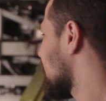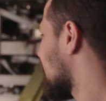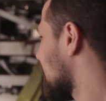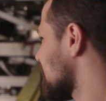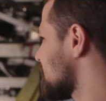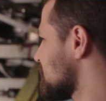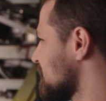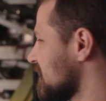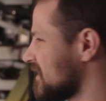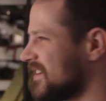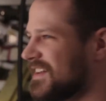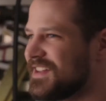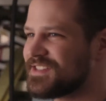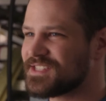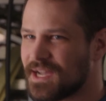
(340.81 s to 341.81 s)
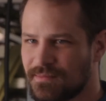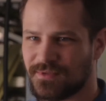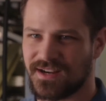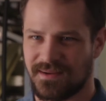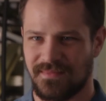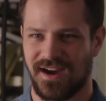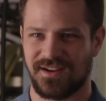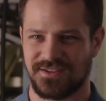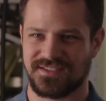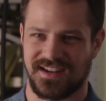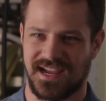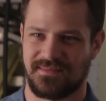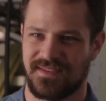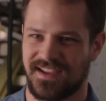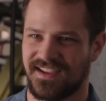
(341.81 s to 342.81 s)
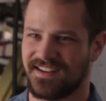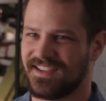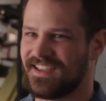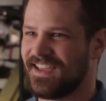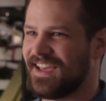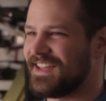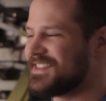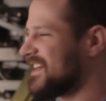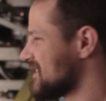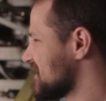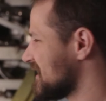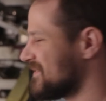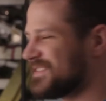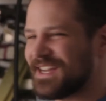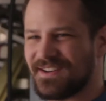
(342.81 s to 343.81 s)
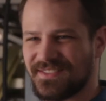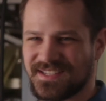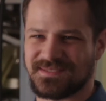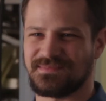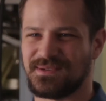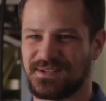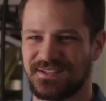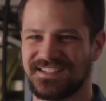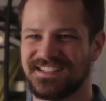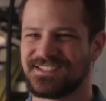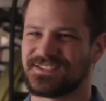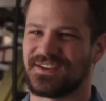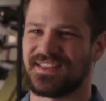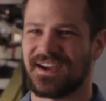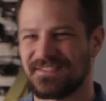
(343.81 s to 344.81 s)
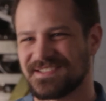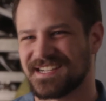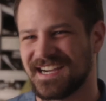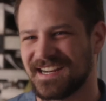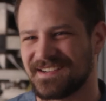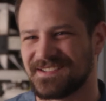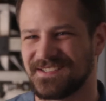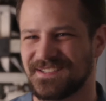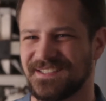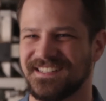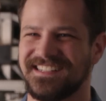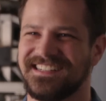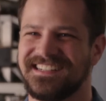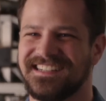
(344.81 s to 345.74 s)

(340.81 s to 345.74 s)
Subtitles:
I took submarine models that I made and tested them down this pool. So that was kind of cool.